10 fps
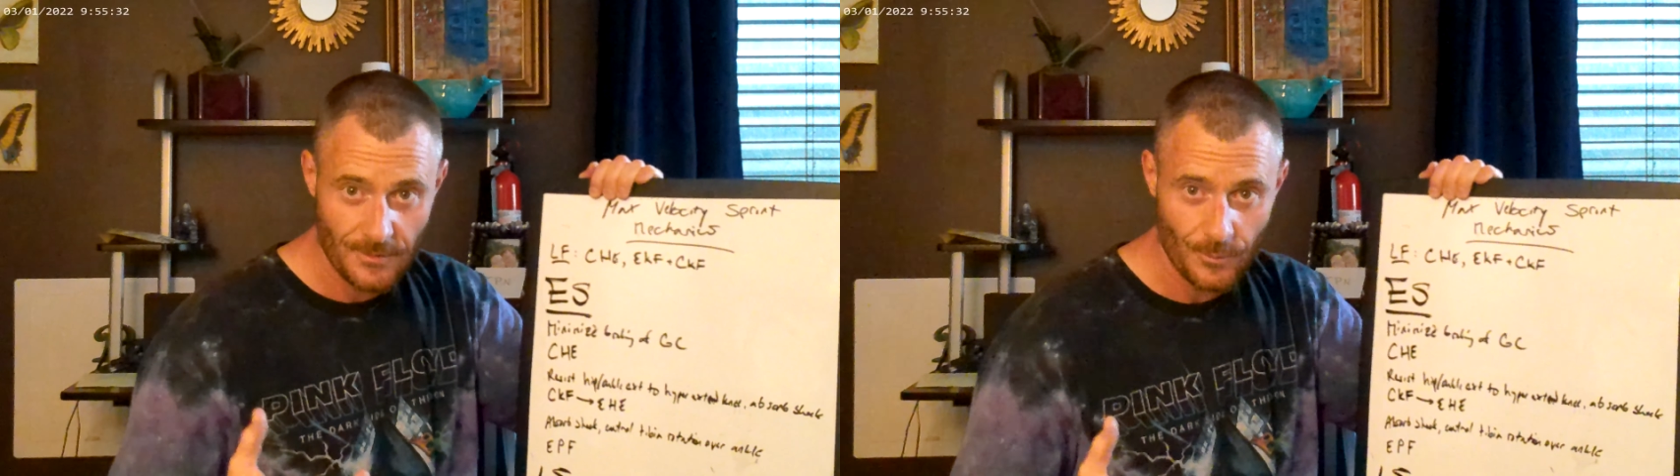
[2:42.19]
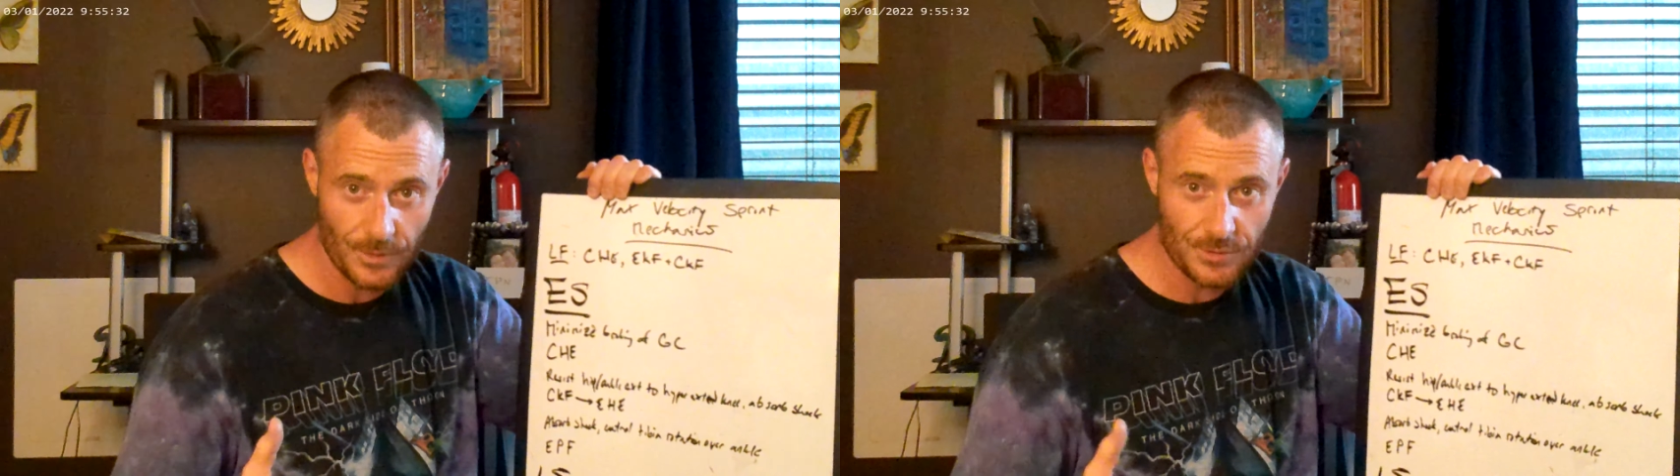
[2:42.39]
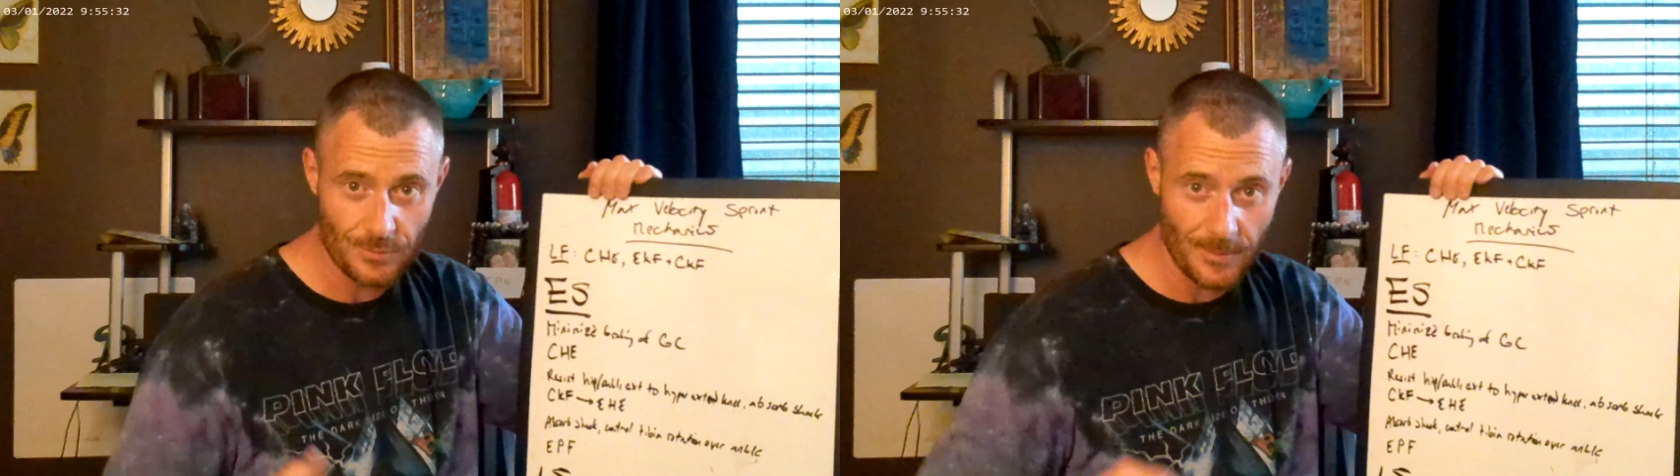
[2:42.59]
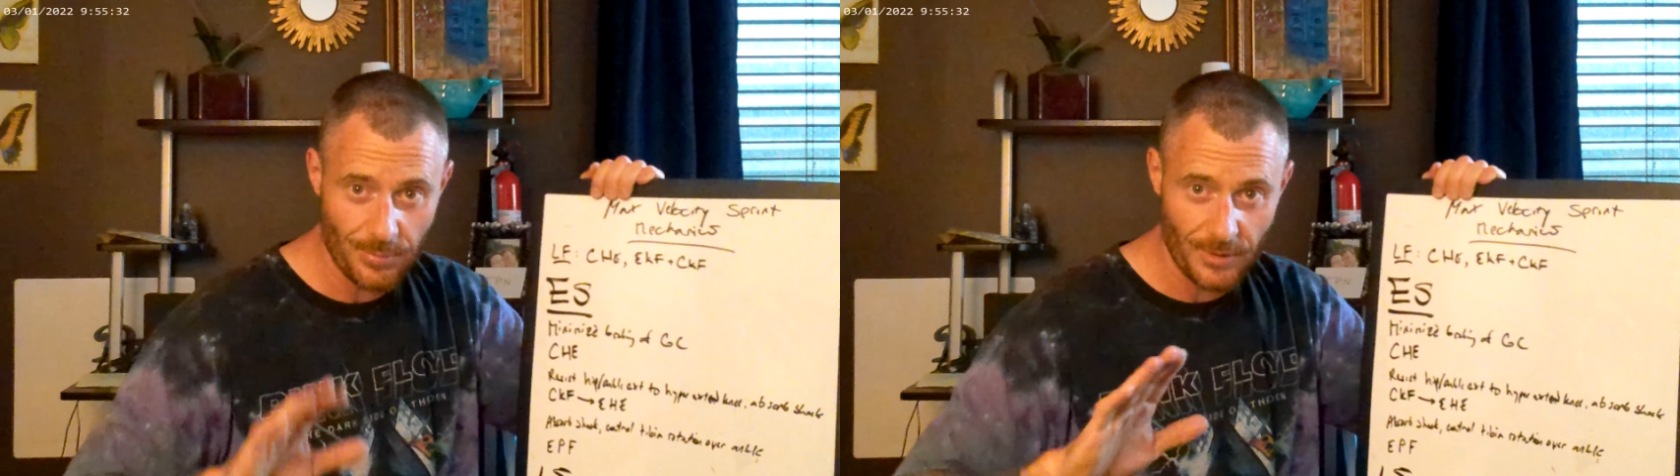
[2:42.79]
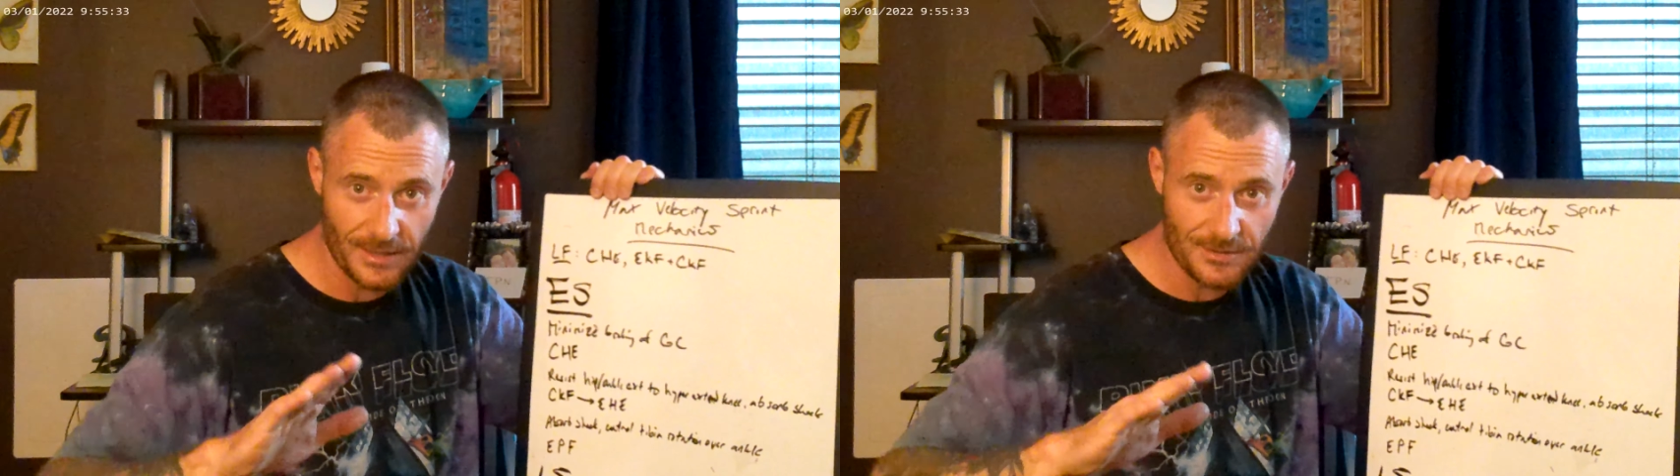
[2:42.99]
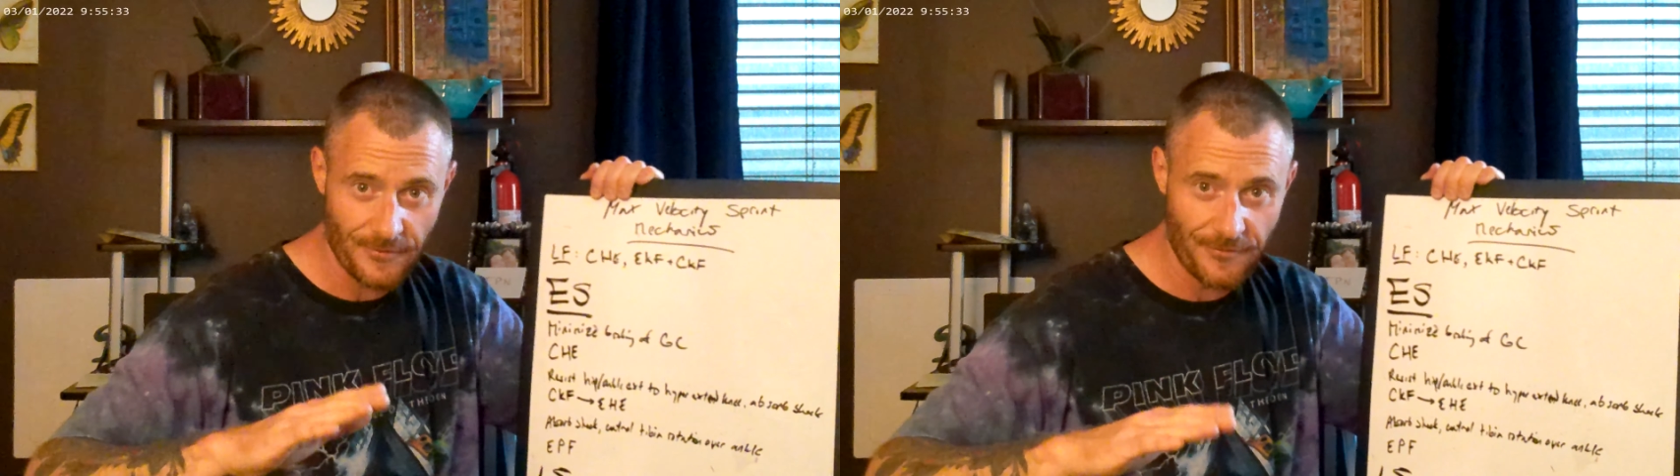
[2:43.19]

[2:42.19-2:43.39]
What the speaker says: which would be plantar